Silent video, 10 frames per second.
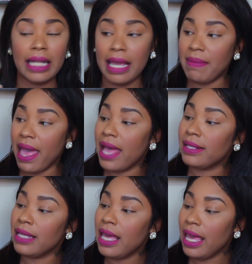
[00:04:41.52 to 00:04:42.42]
Clay
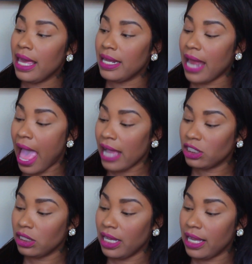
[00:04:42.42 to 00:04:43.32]
Mask. It
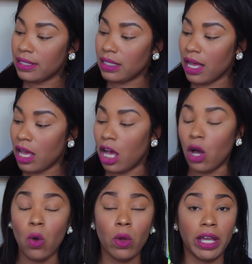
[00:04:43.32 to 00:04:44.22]
actually is
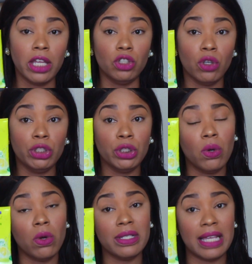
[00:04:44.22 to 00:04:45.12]
it controls
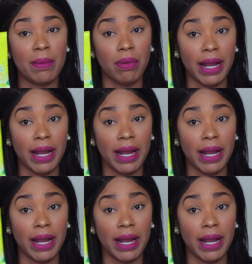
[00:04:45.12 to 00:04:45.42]
your oils and